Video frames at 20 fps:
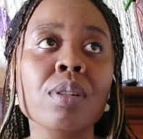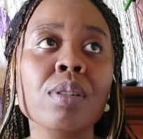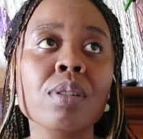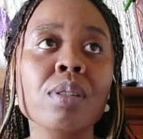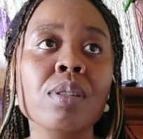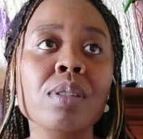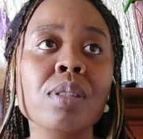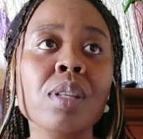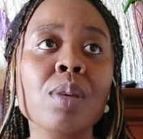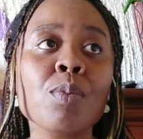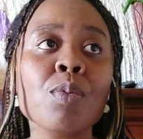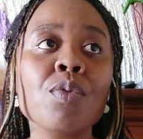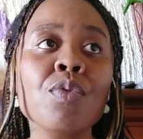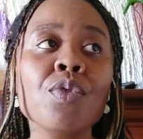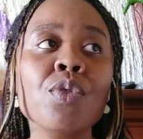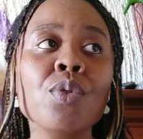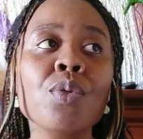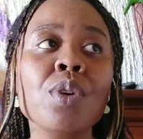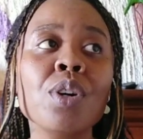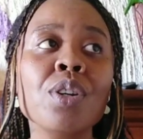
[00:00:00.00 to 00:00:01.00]
Some of
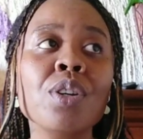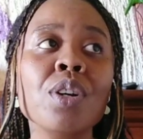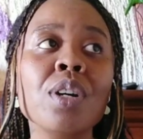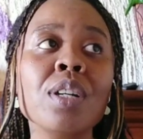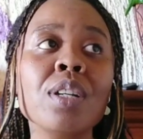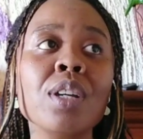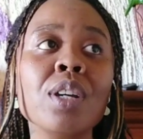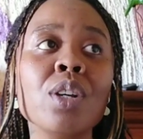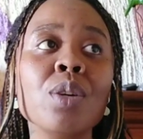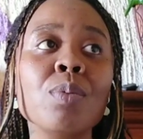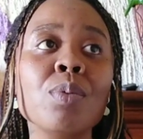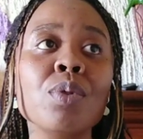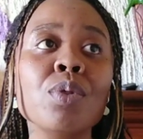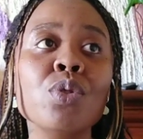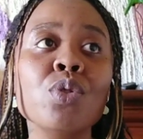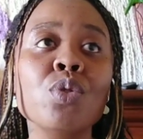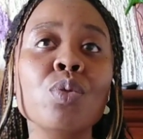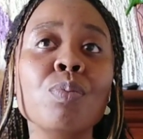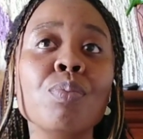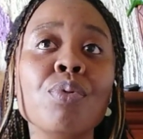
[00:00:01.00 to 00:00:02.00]
you are not able
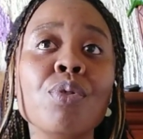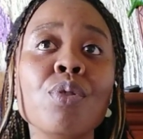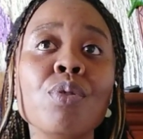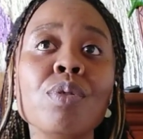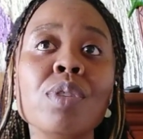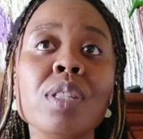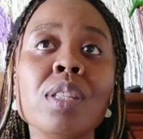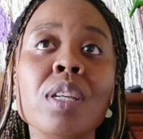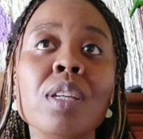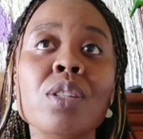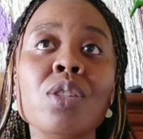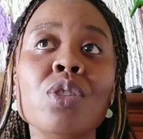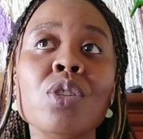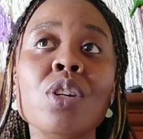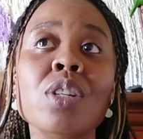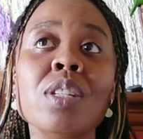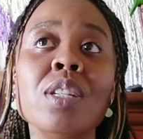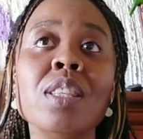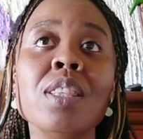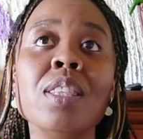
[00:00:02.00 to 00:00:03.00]
to process
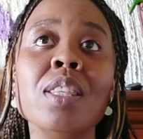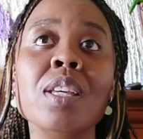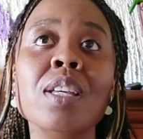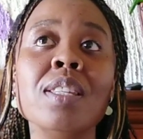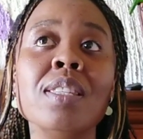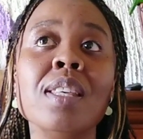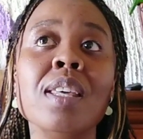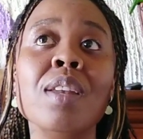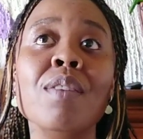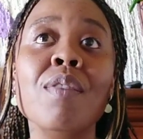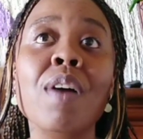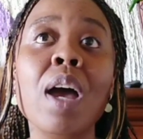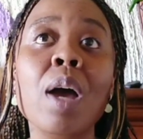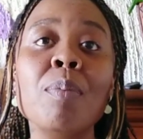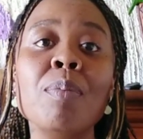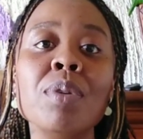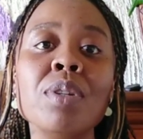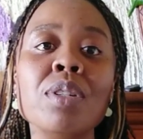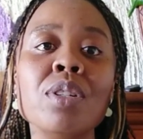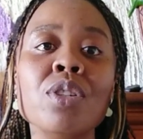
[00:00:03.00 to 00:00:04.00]
certain things that have
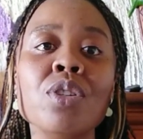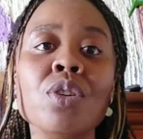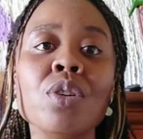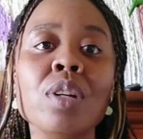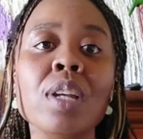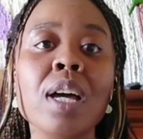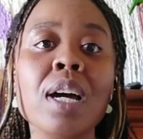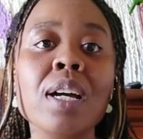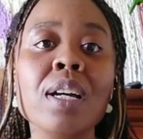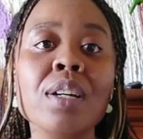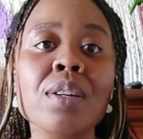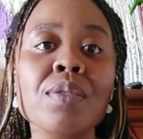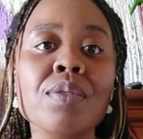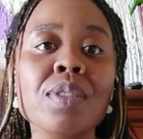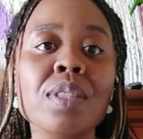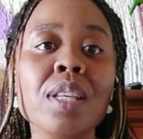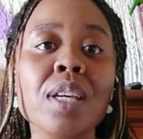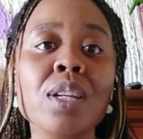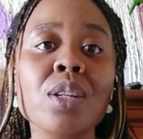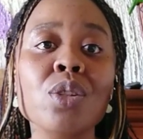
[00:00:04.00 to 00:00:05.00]
happened in your
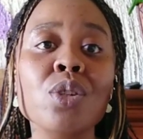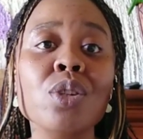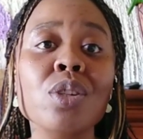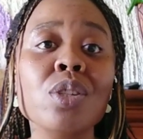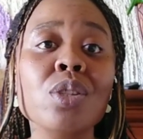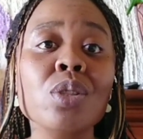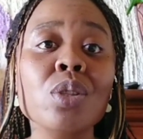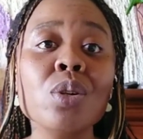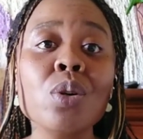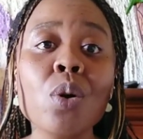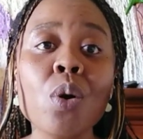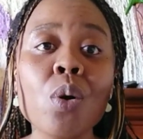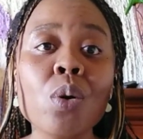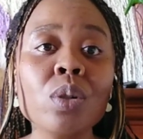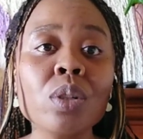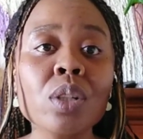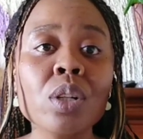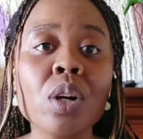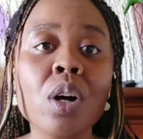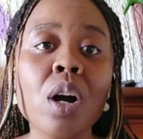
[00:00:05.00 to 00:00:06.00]
lives, and you're still
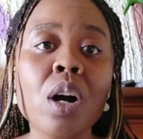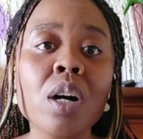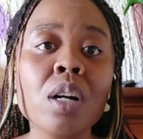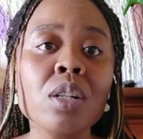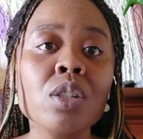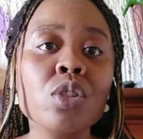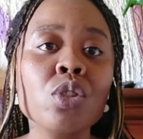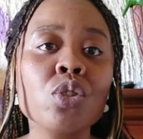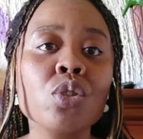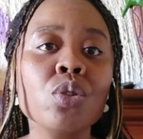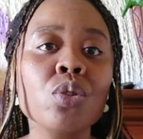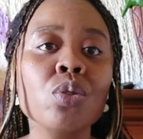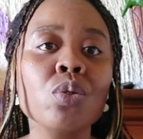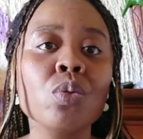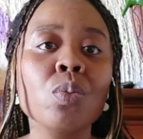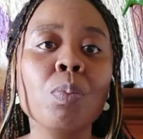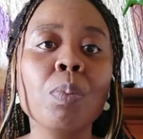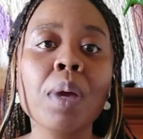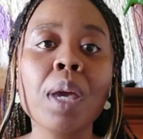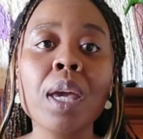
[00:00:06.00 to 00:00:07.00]
holding on
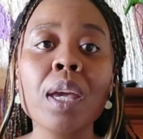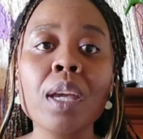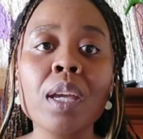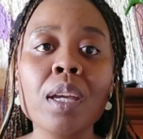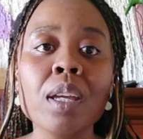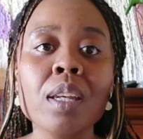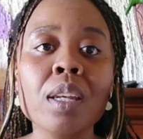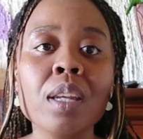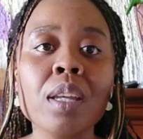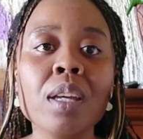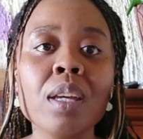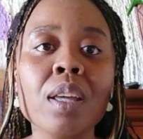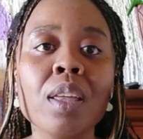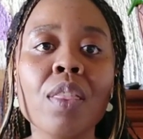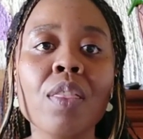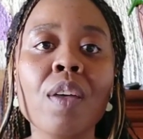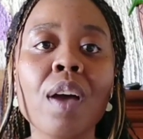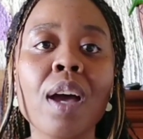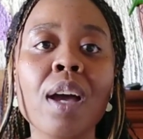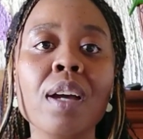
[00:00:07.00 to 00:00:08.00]
to pain
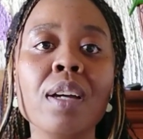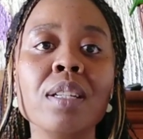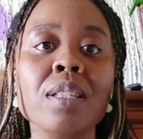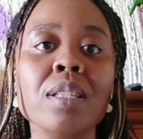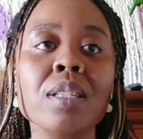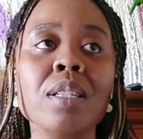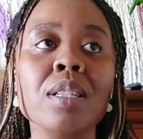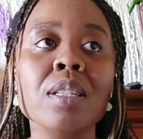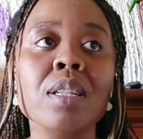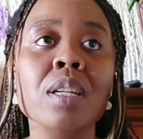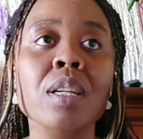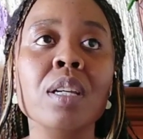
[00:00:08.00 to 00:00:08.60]
that,